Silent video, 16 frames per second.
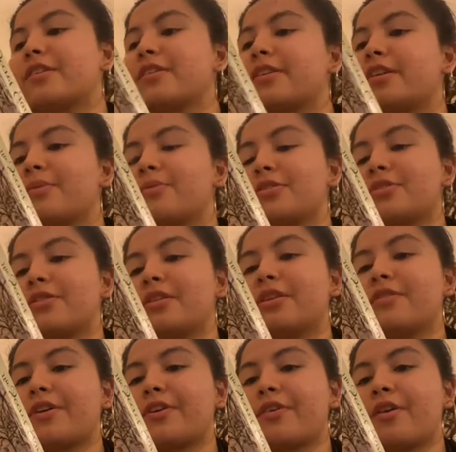comes to
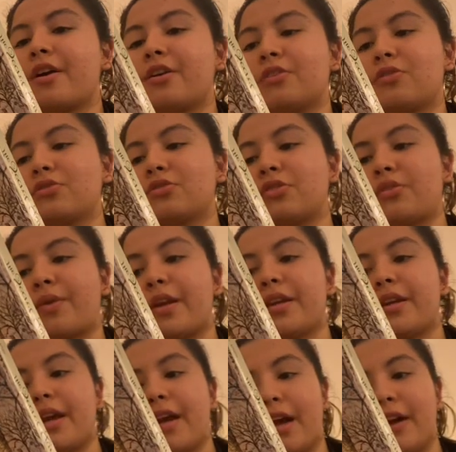live at her uncle's
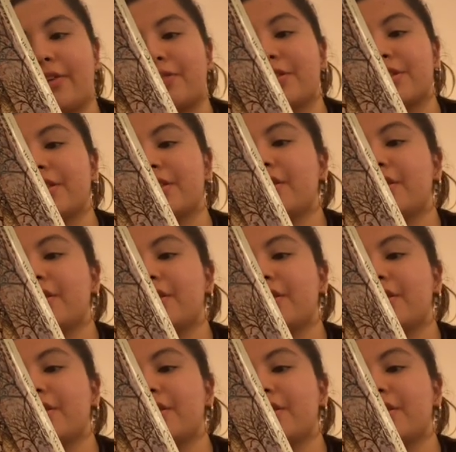great house